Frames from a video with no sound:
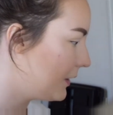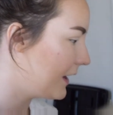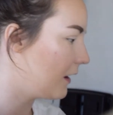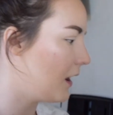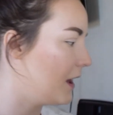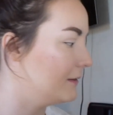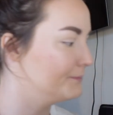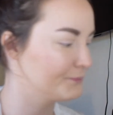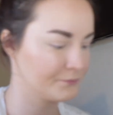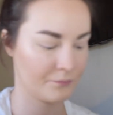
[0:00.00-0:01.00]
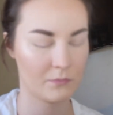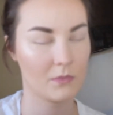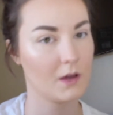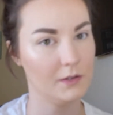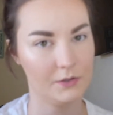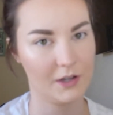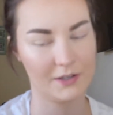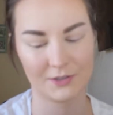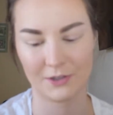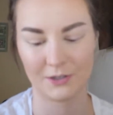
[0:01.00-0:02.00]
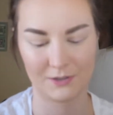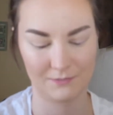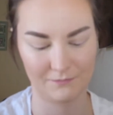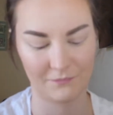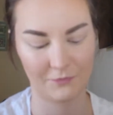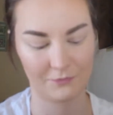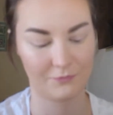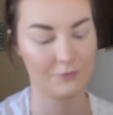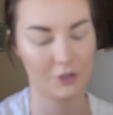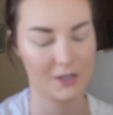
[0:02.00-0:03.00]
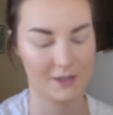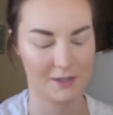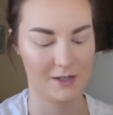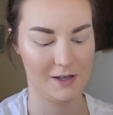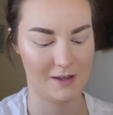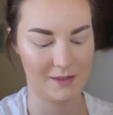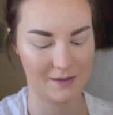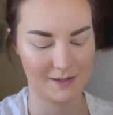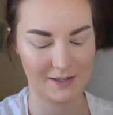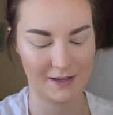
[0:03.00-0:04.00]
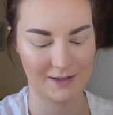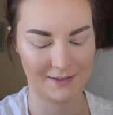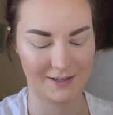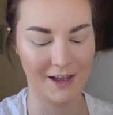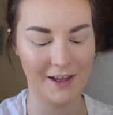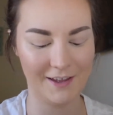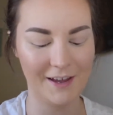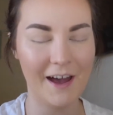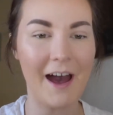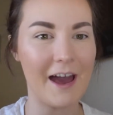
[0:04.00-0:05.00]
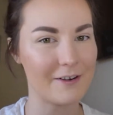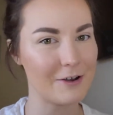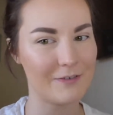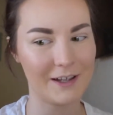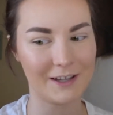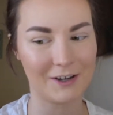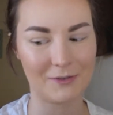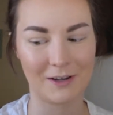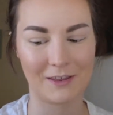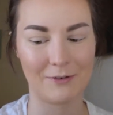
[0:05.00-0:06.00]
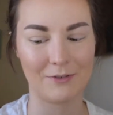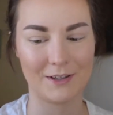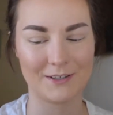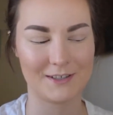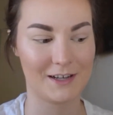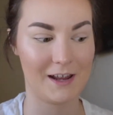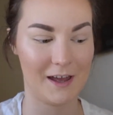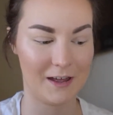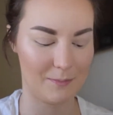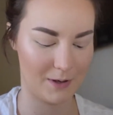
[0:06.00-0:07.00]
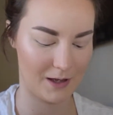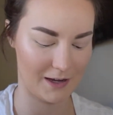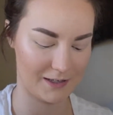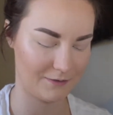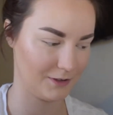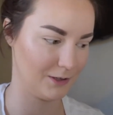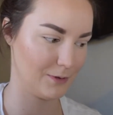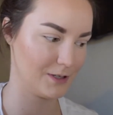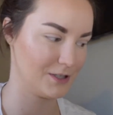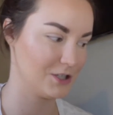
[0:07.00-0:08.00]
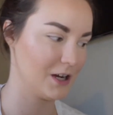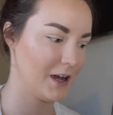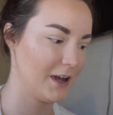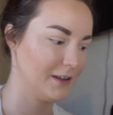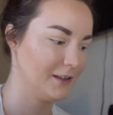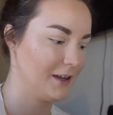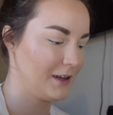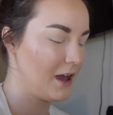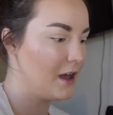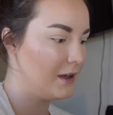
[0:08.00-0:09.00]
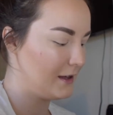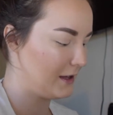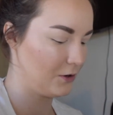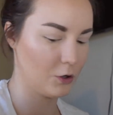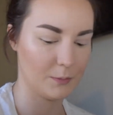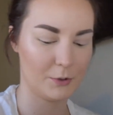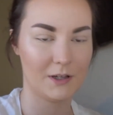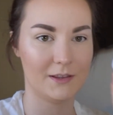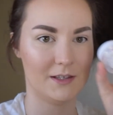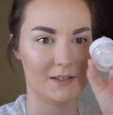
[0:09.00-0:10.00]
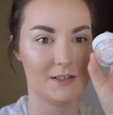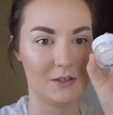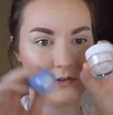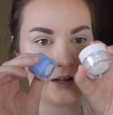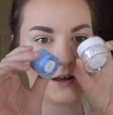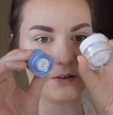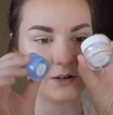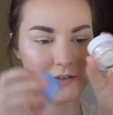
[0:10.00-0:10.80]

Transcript: I got, you guys are gonna freak, this is I don't know if I can do anything with this today, but I definitely want to try and like incorporate these two together.